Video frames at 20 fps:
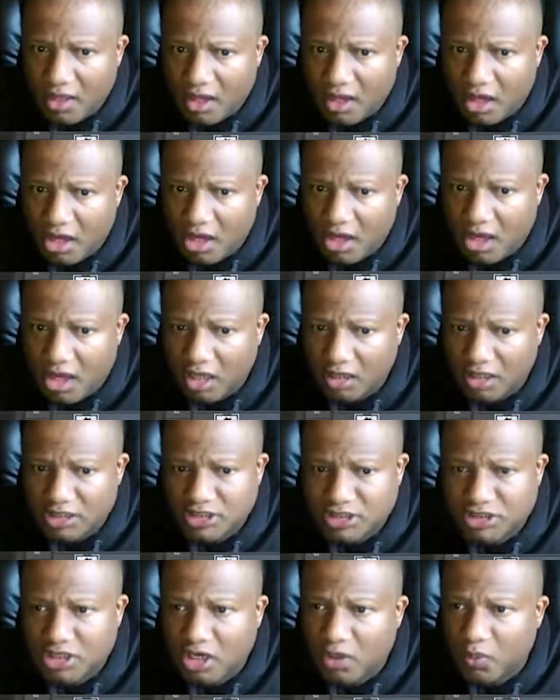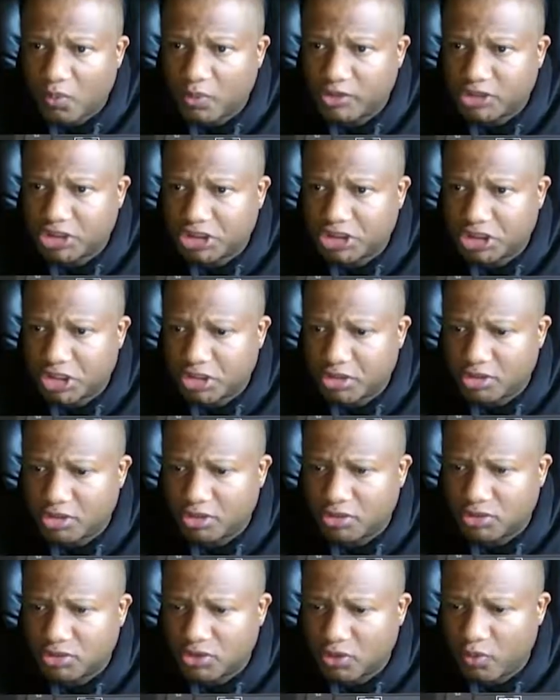Let's start with the shirt.
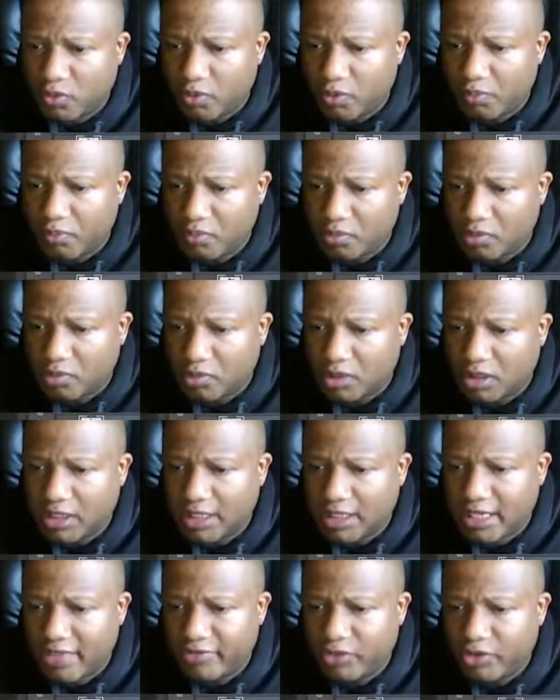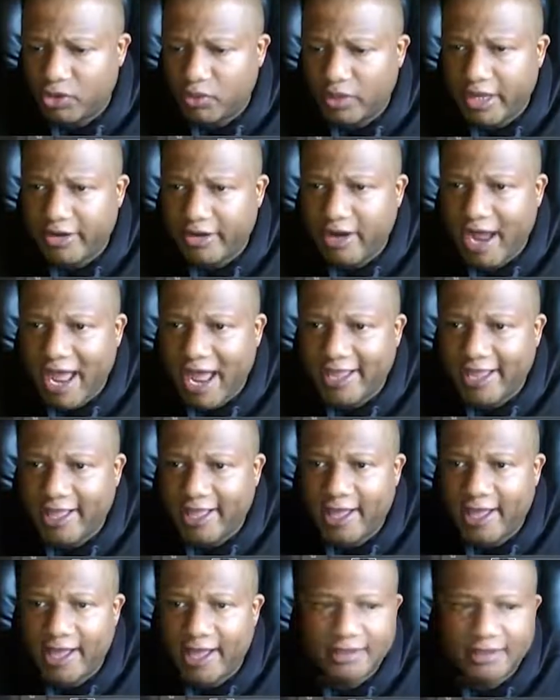So we'll click on the new layer
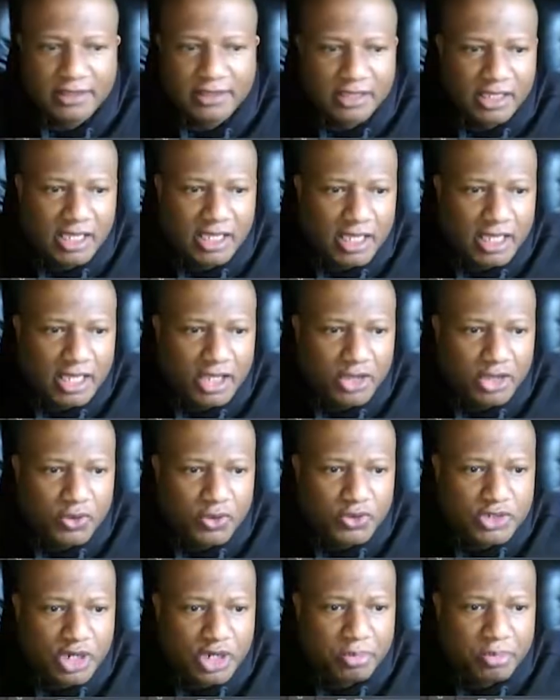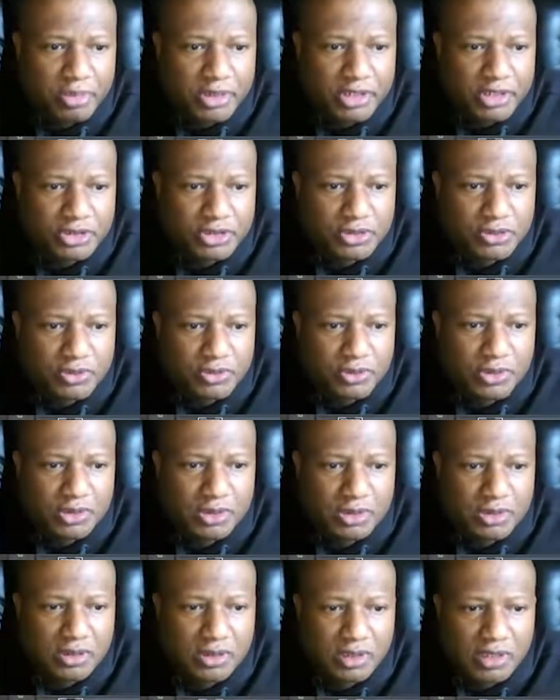icon, use our pen tool.
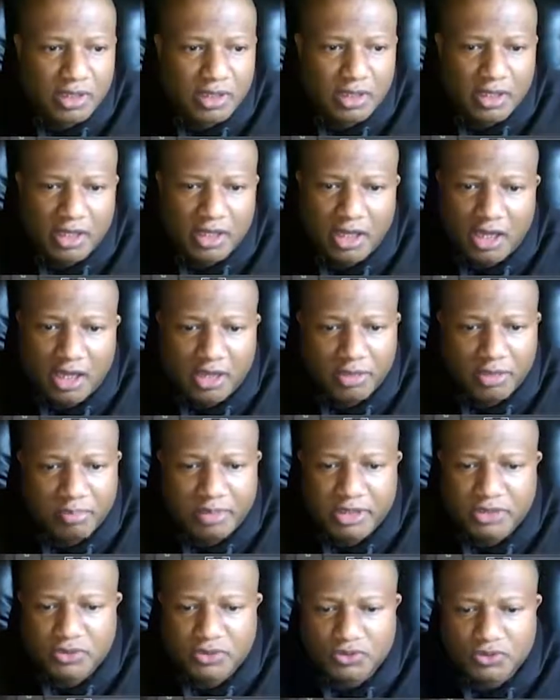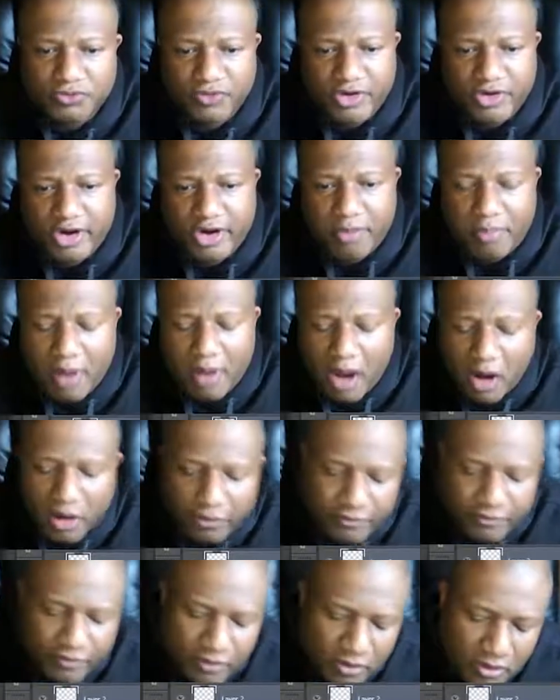The pen tool is very
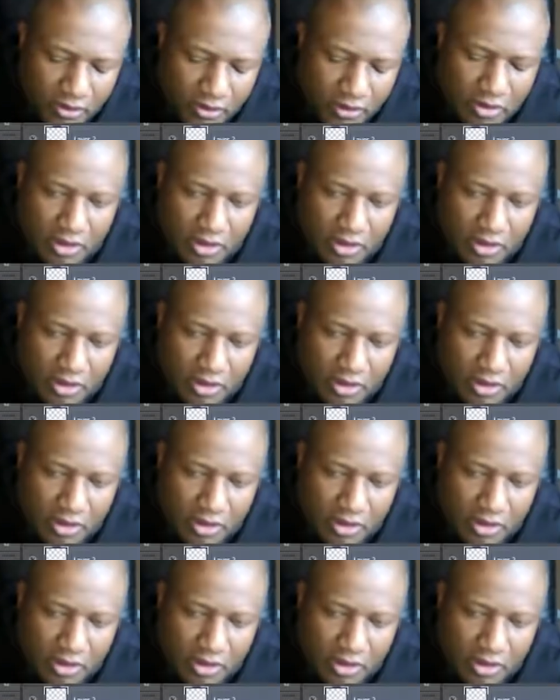powerful.